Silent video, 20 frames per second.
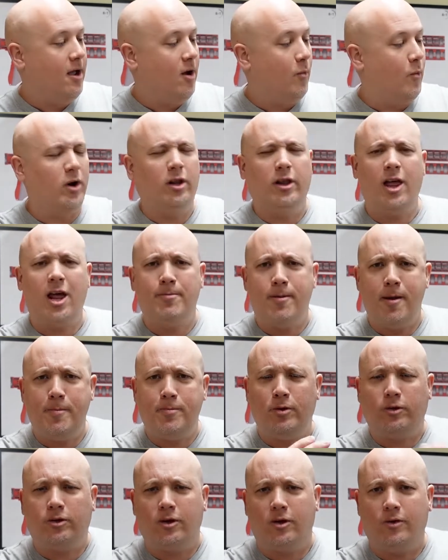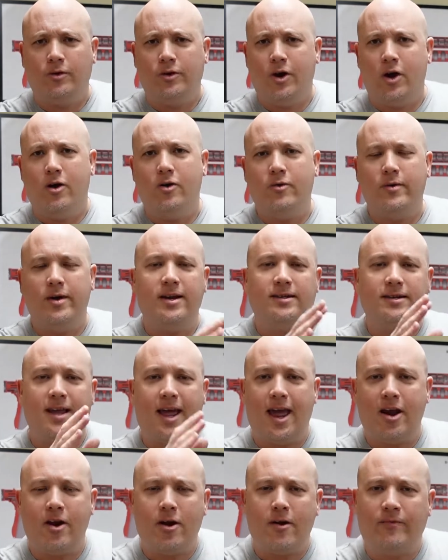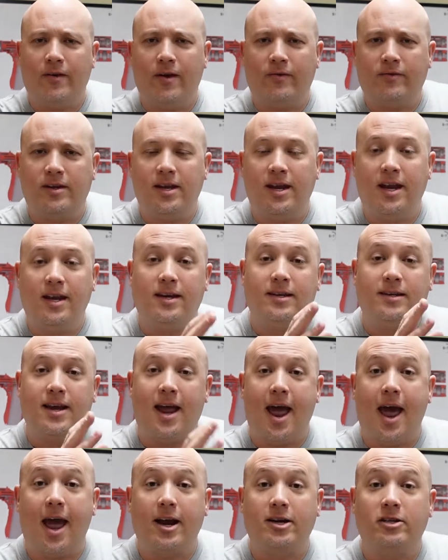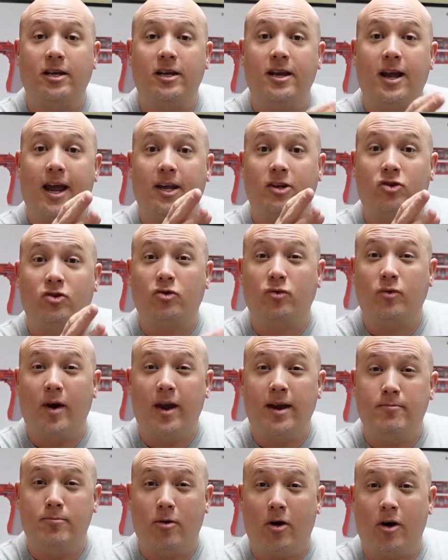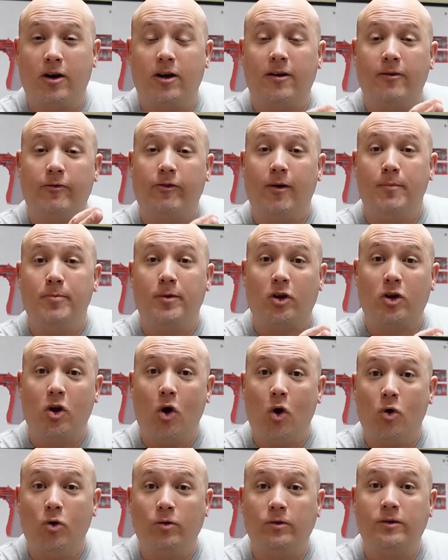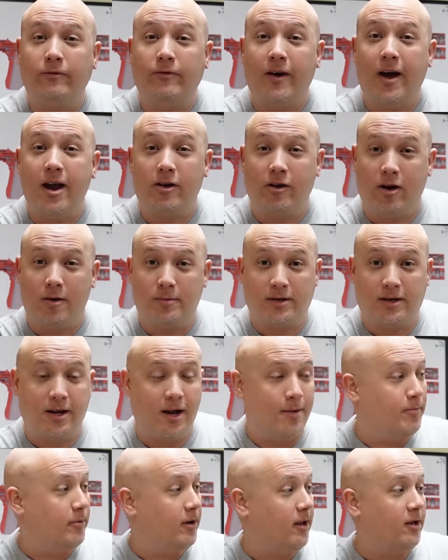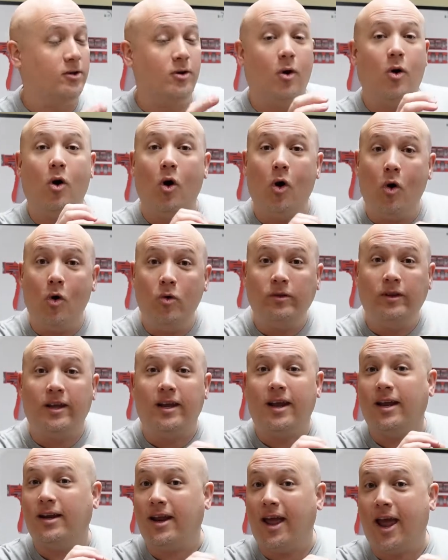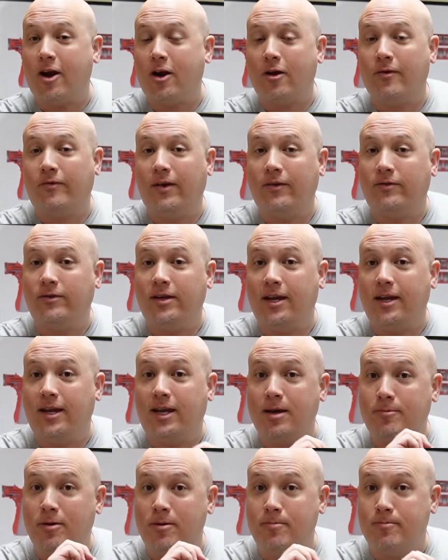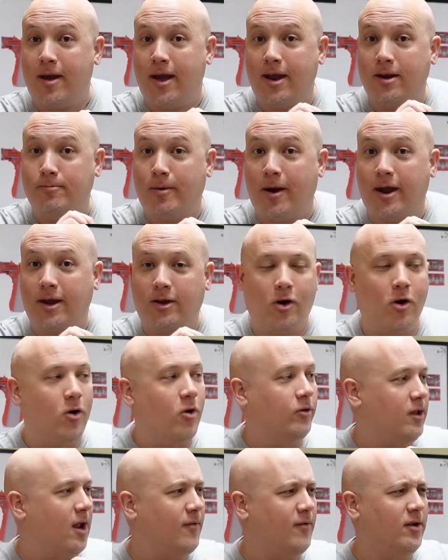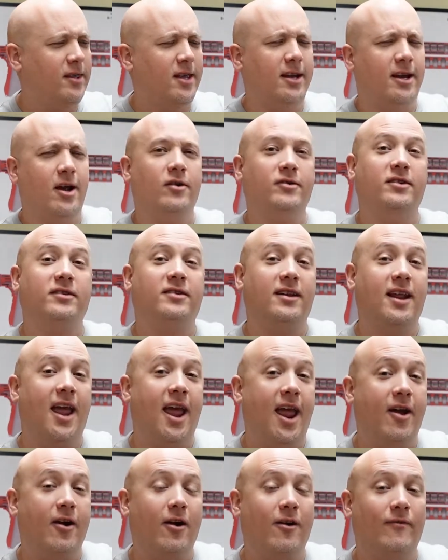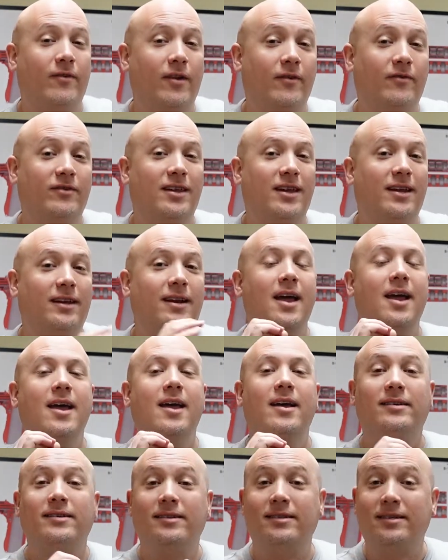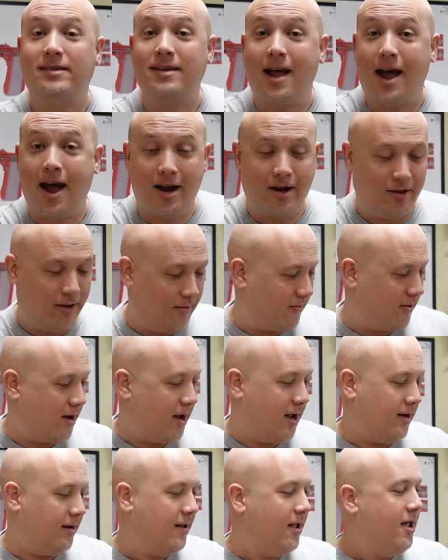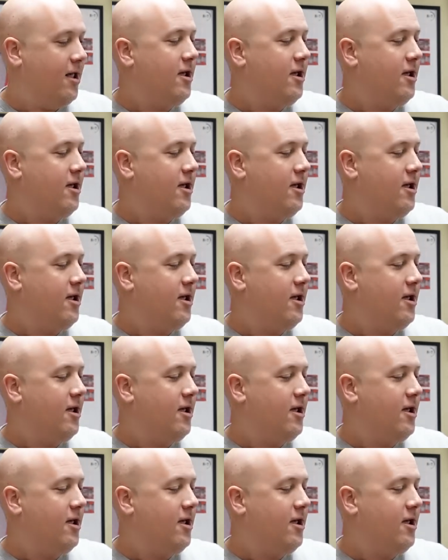What a lot of people don't know is AR-15 is actually a trademark from the Colt Firearms Company. So only an AR-15 can be made by Colt. Everything else is an AR-15 style of gun.